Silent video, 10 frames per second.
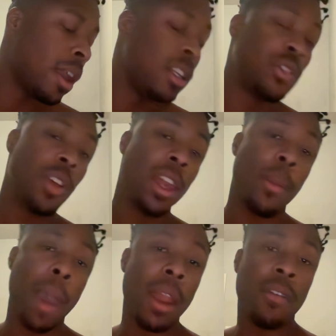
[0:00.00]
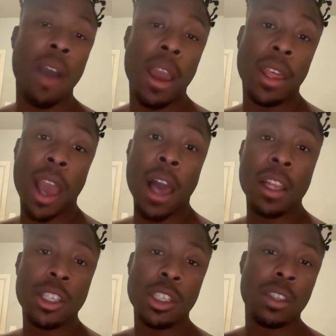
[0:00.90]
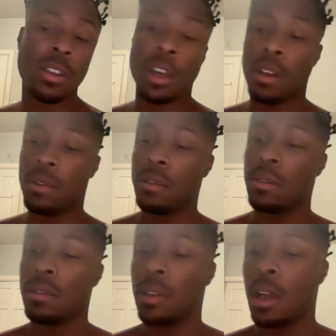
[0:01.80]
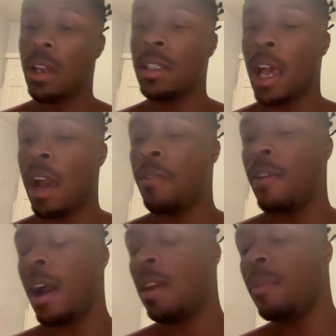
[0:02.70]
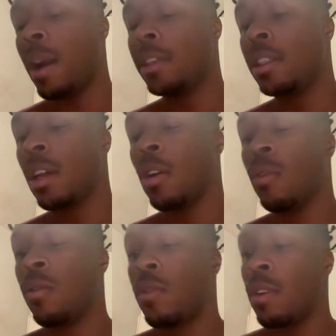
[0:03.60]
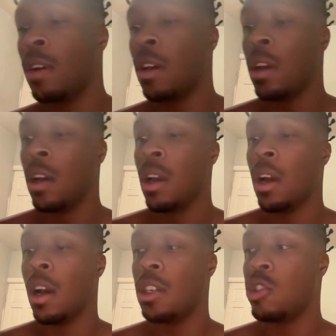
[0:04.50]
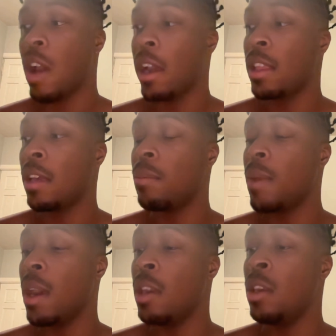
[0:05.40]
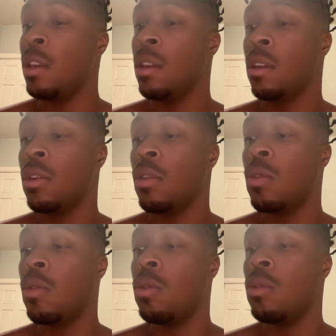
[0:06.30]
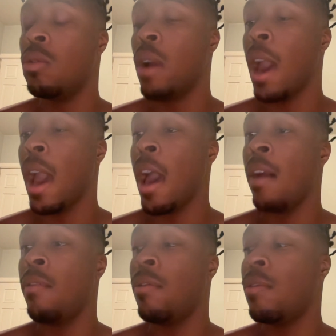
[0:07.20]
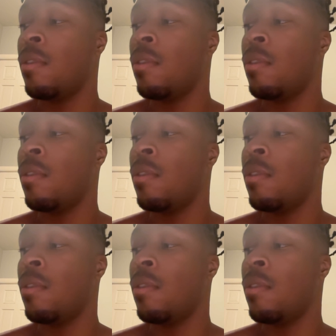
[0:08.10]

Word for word: it's really a matter of ideology, you know? Because I find myself attracting men who have